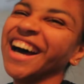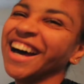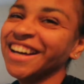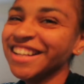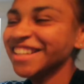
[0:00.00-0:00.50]

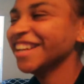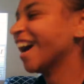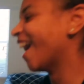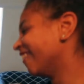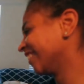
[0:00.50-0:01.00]

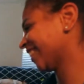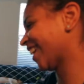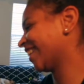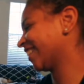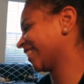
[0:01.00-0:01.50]
I was
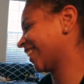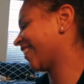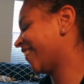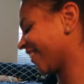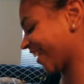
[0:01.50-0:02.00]
trying not to say
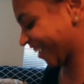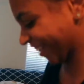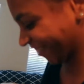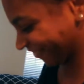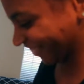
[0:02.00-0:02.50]
all that.